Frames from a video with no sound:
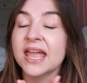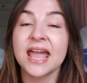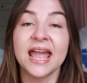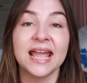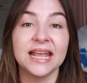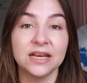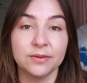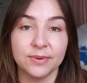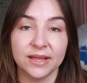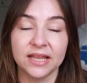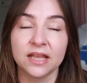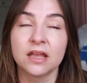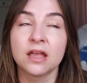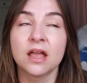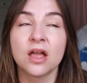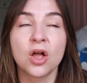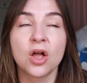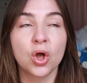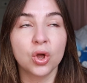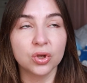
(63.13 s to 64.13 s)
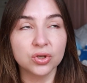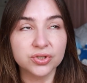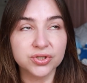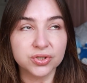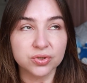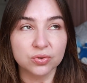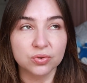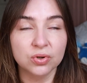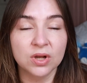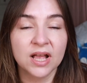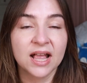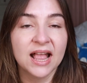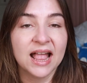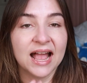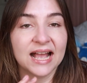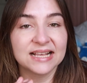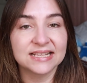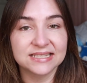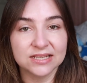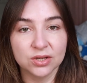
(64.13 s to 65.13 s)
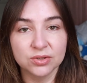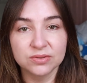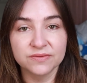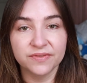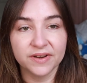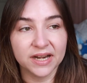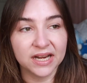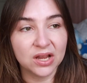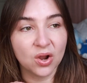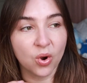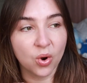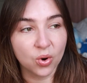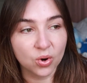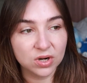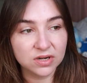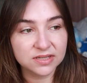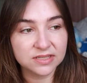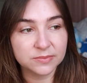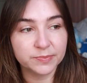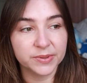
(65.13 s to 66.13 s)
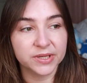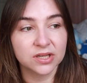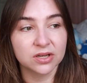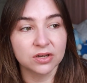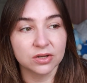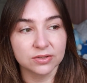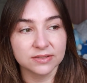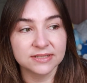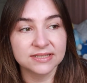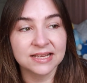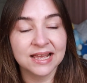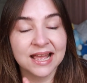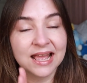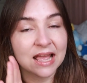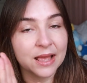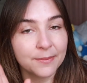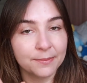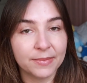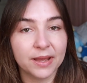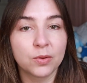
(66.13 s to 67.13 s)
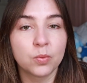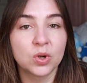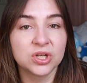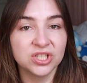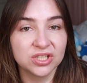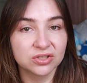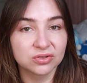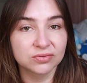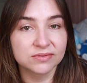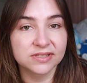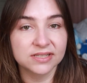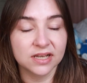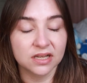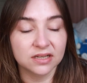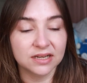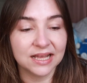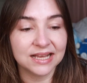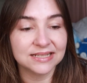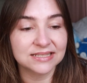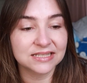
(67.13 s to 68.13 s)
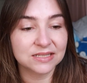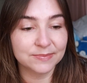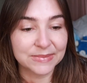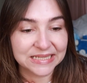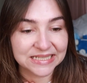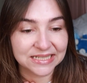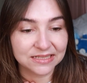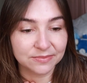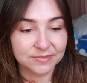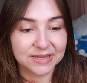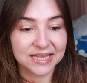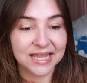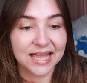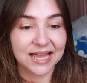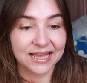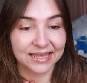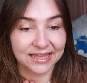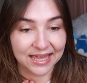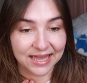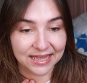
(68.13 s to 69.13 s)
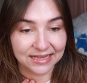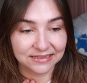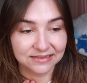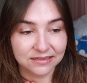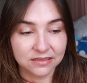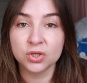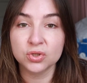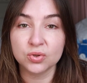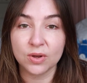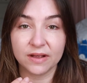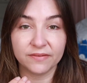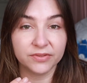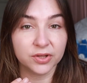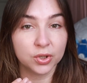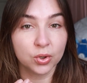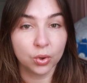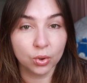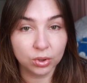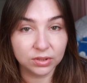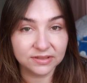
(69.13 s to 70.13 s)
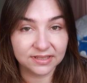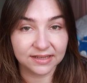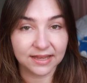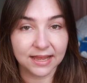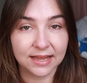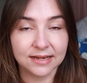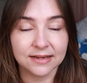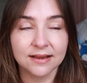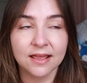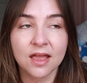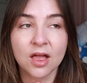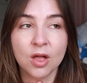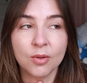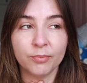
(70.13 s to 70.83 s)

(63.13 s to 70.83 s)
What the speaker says: Anyway, also I sound very hoarse because my 1-year-old son has smitted me again, so I have the cold again,